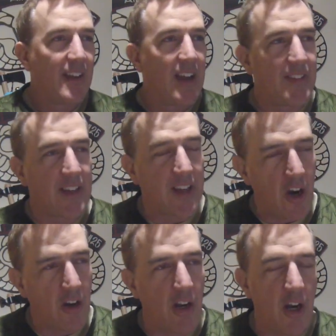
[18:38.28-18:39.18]
And the
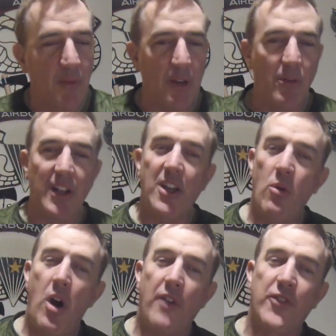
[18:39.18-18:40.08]
car alarm didn't really
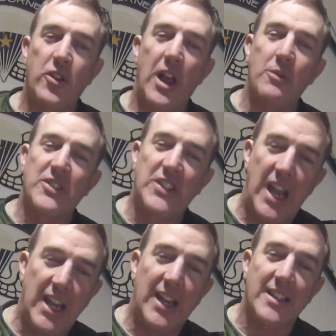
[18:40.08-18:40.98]
go off until I was
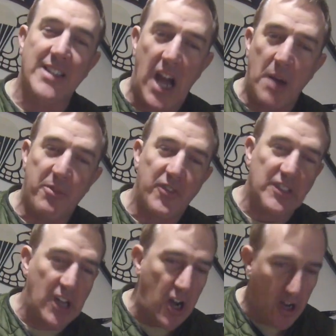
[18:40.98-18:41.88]
standing on top of
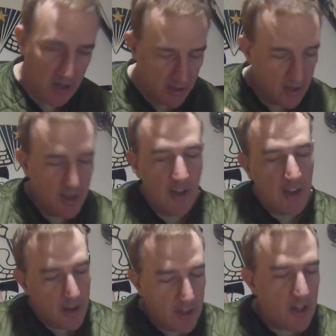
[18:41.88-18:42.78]
his car,
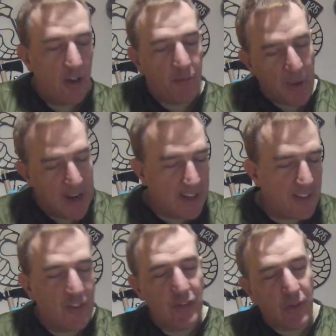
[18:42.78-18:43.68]
you know,
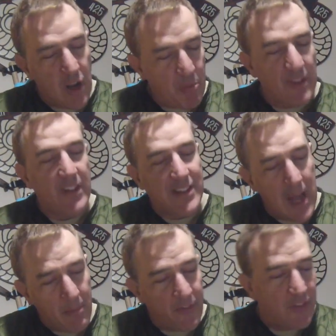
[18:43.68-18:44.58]
painting the stripe on the
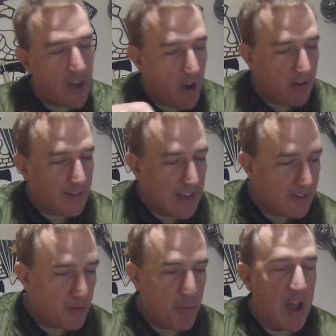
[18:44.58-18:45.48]
top of his car
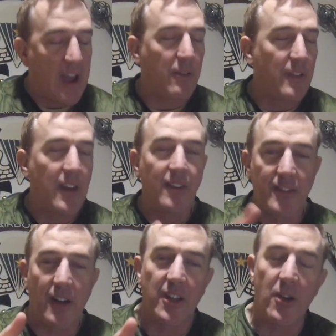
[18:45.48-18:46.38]
down the back when then it
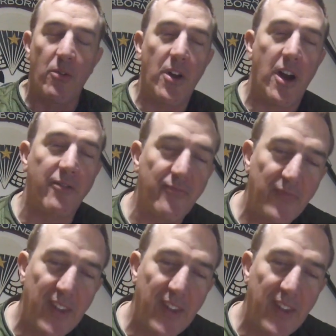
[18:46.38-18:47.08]
started going off.